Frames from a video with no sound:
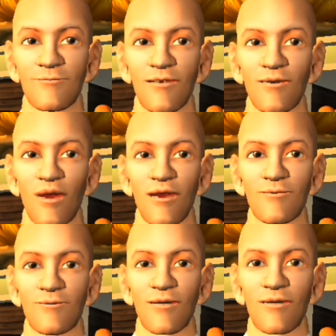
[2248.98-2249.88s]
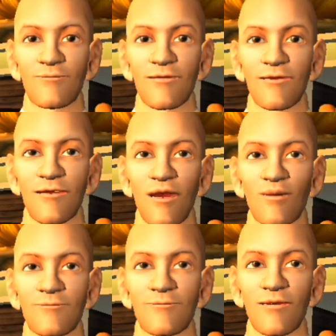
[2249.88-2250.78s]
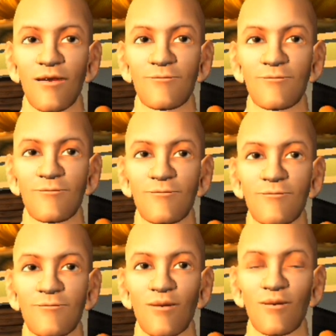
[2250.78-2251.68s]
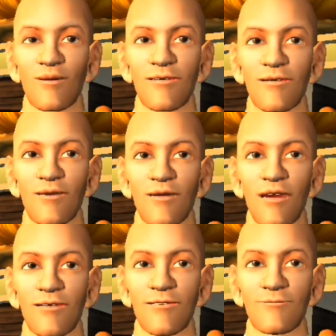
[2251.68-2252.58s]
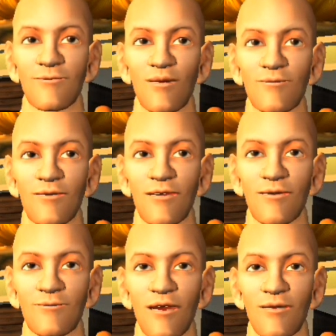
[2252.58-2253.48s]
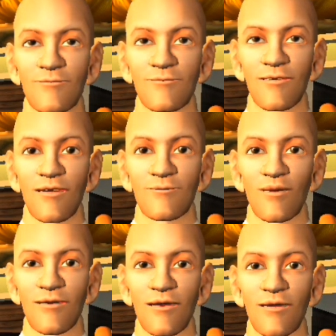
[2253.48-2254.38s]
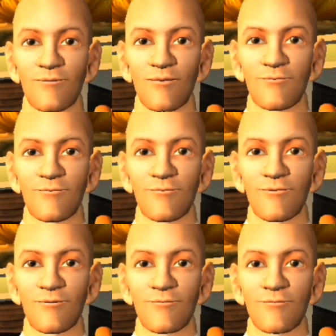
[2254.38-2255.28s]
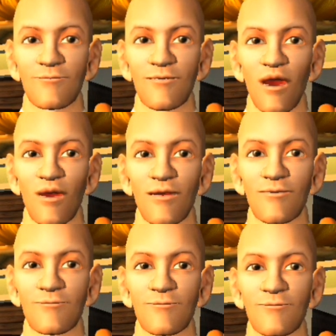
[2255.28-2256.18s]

So it was really great work, and it taught me a lot about patience, and it taught me how to appreciate my life,